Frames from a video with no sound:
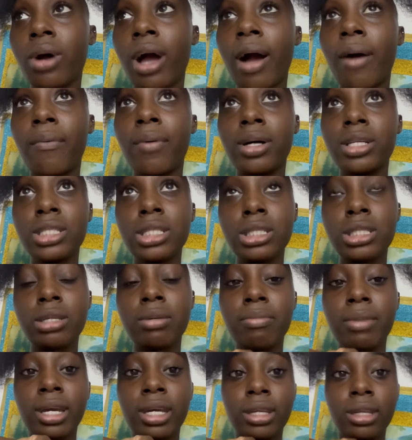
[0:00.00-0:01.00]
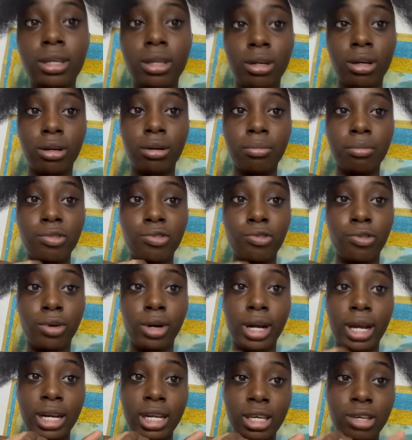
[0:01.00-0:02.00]
I wanted to make dinner before
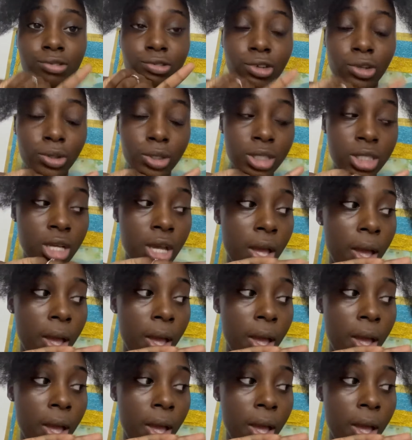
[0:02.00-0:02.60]
I leave out.